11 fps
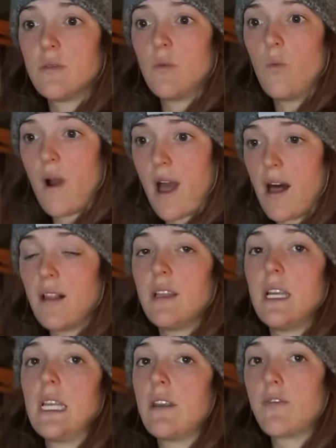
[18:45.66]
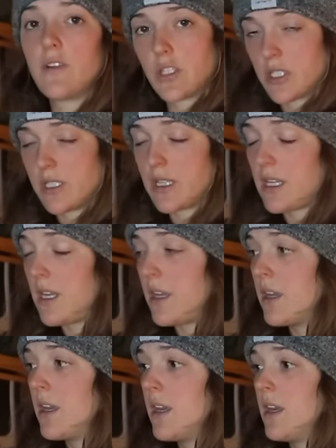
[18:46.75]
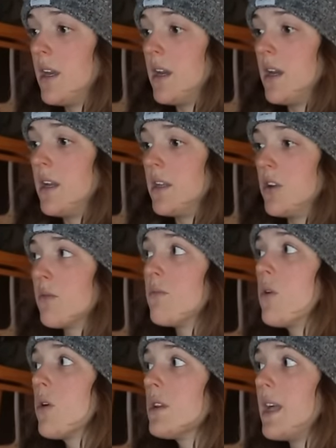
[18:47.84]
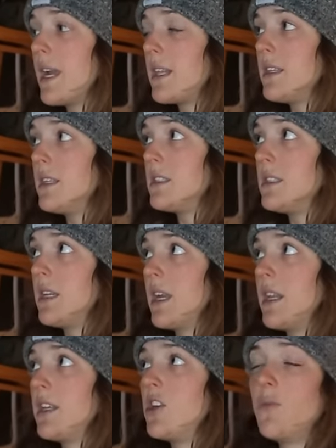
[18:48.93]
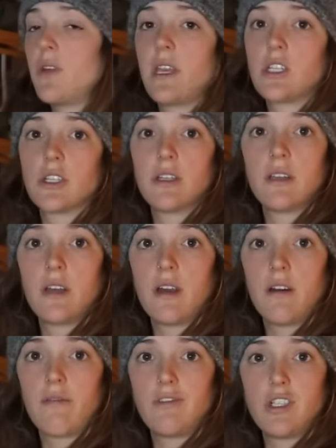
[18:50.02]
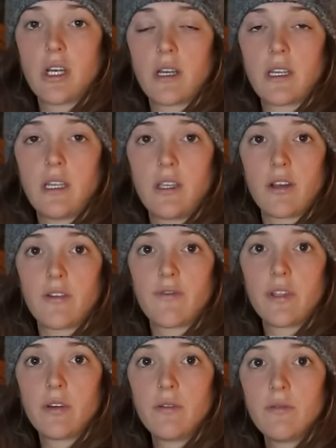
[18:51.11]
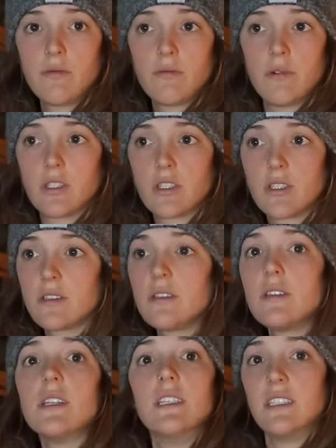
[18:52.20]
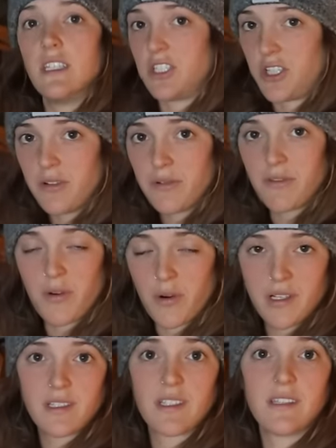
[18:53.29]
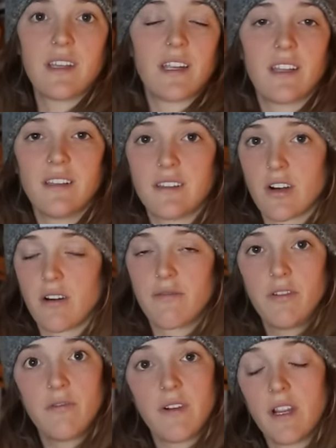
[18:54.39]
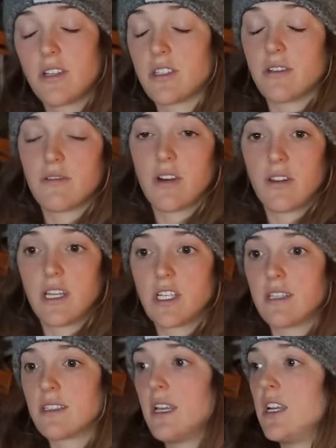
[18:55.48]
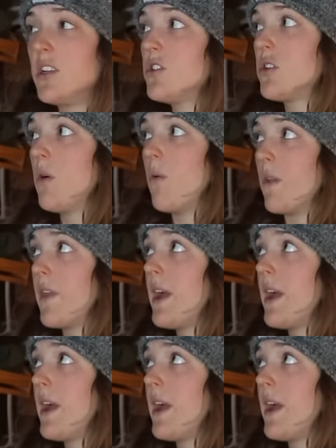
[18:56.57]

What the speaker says: well and efficiently, you're more likely to get an accumulation of junk in your flue, which is an issue, of course, because then it can start flue fires and all that jazz. You just don't want